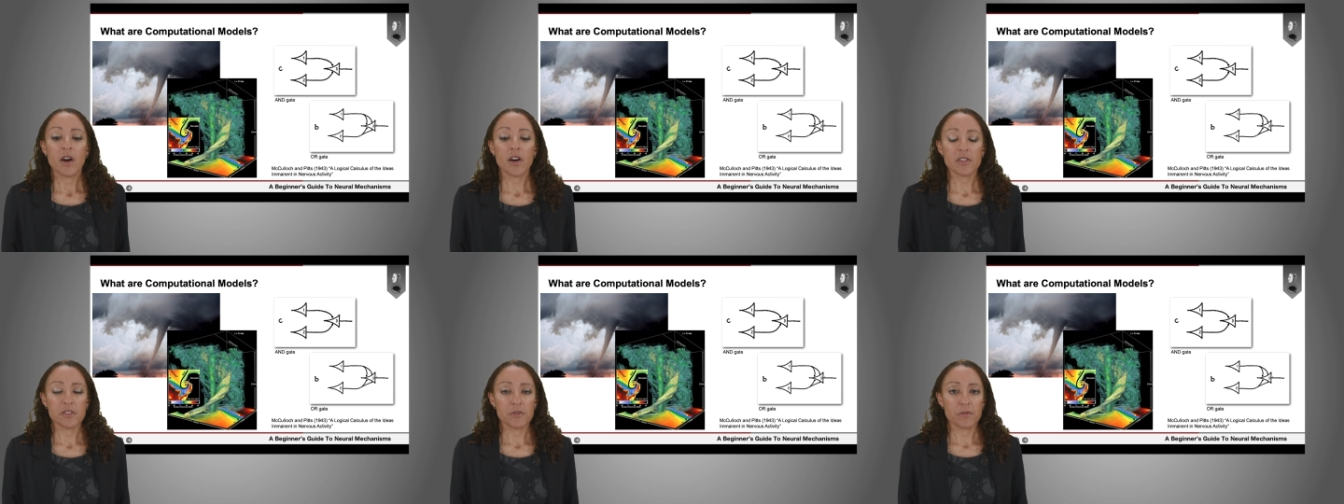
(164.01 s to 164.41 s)

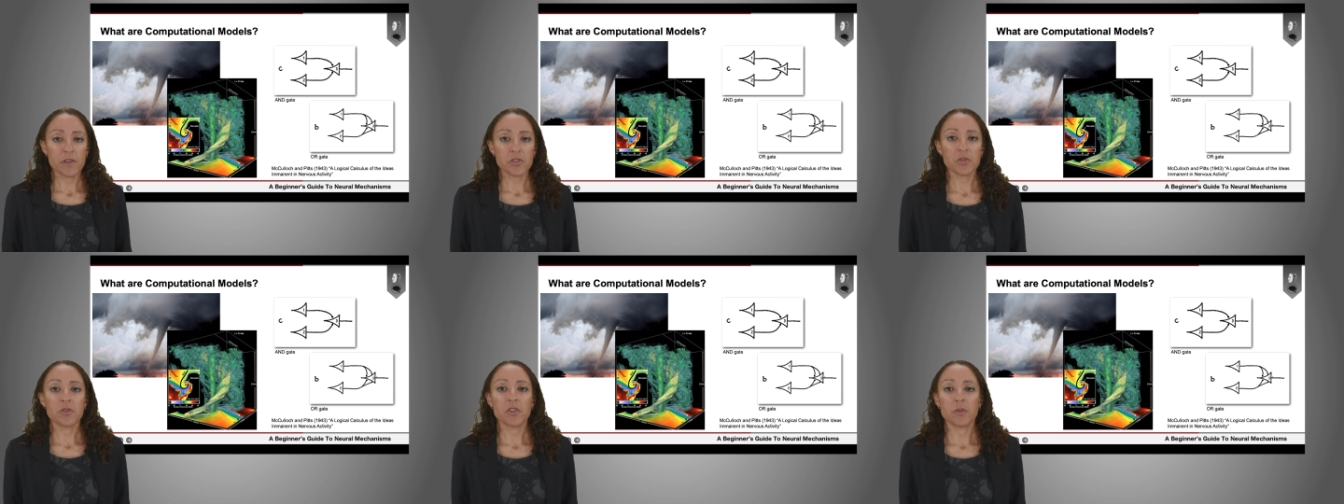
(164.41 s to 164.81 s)

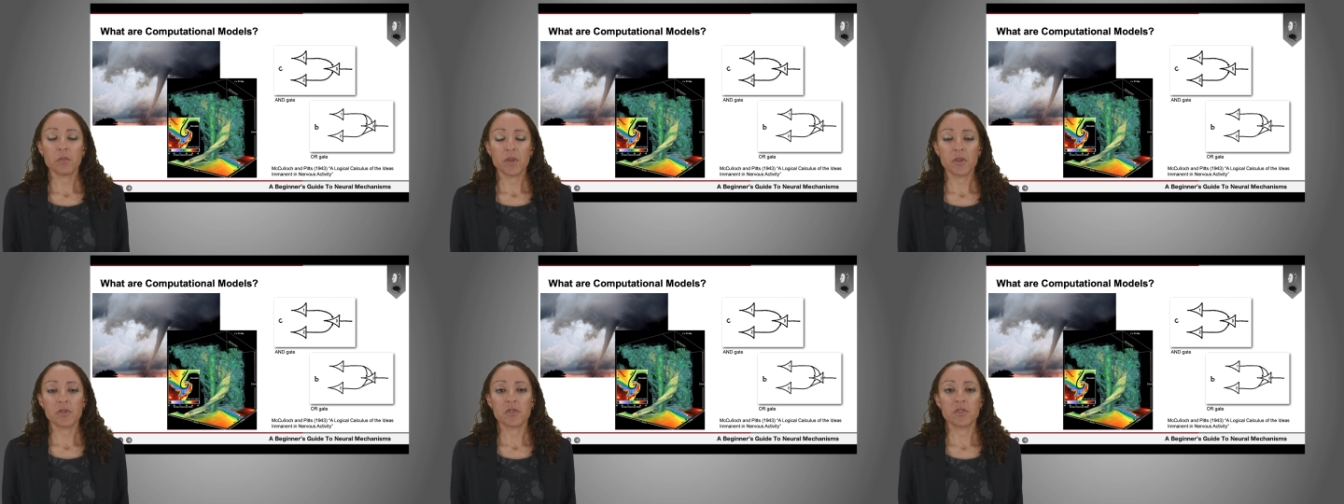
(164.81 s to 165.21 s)
artificial
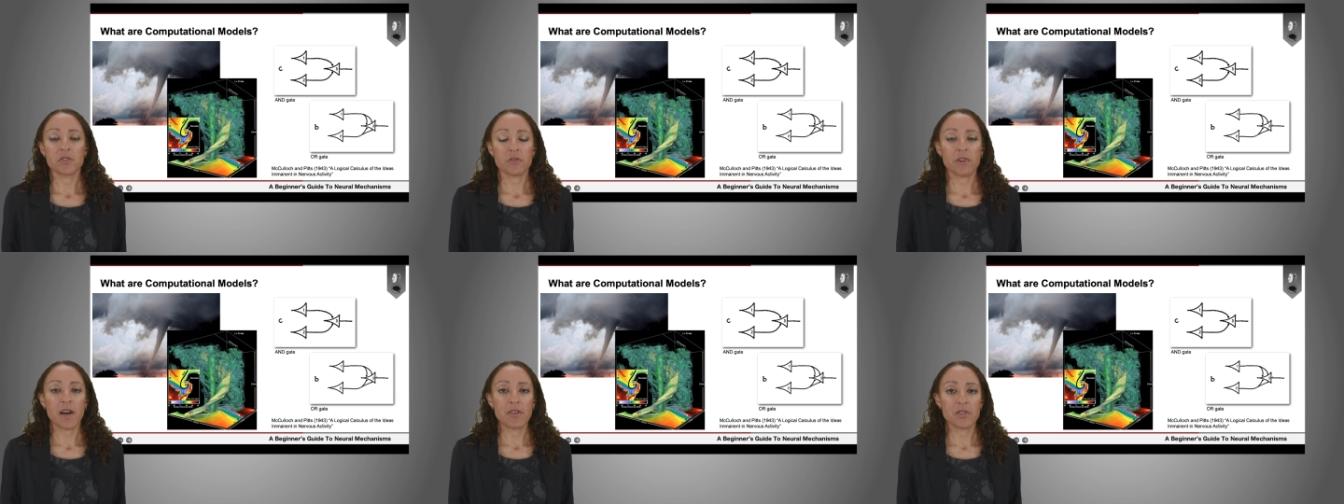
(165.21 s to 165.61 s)

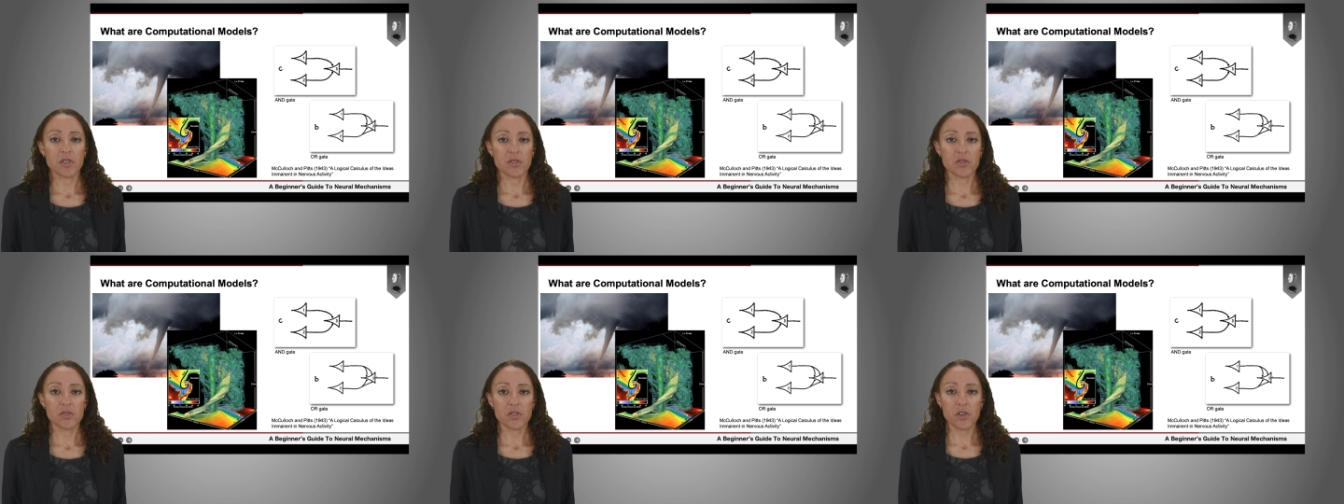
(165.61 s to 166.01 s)
computers around
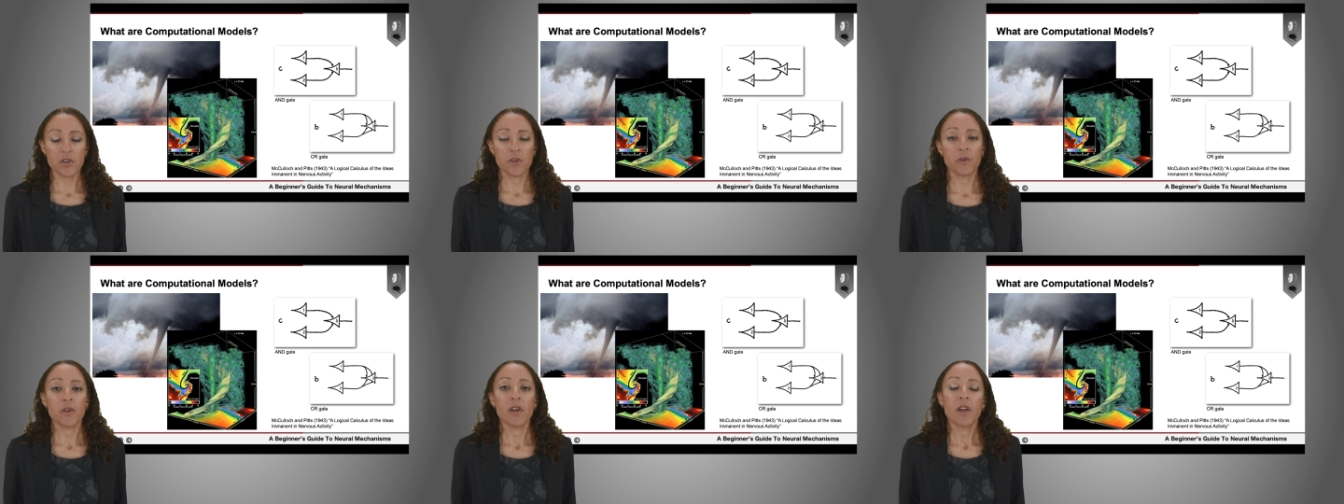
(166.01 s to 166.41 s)
us
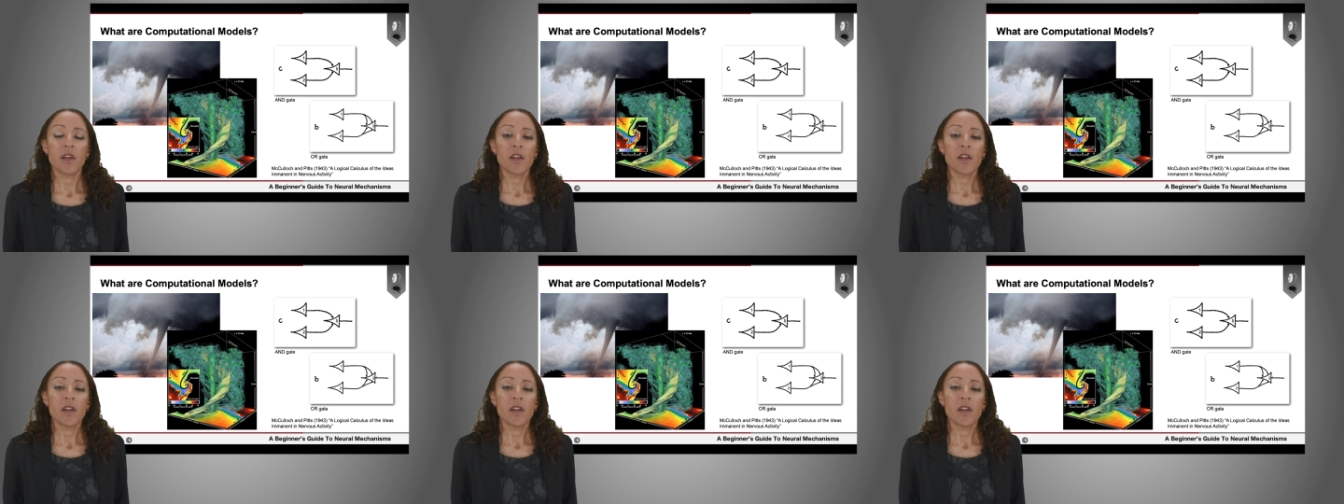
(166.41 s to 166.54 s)
do,